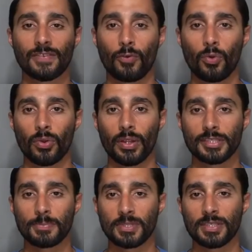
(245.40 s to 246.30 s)
for a
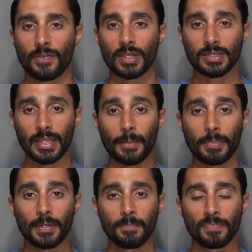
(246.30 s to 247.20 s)
specific
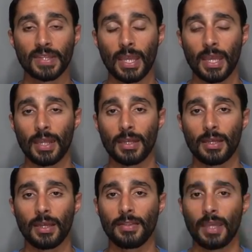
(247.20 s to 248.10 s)
lip
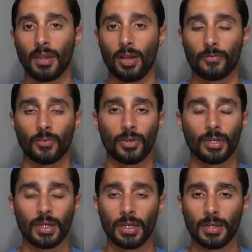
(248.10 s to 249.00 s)
and and they offered
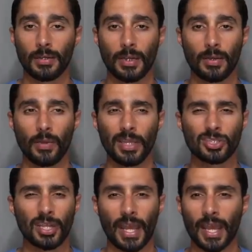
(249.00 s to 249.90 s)
a
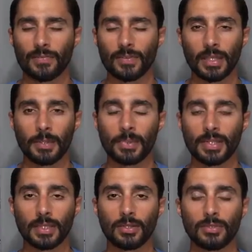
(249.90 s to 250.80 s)
inch and a half lip
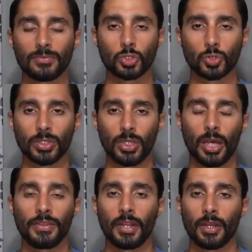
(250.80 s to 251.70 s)
that they'll drill
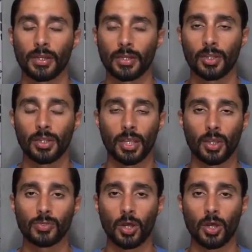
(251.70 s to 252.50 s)
on there and it goes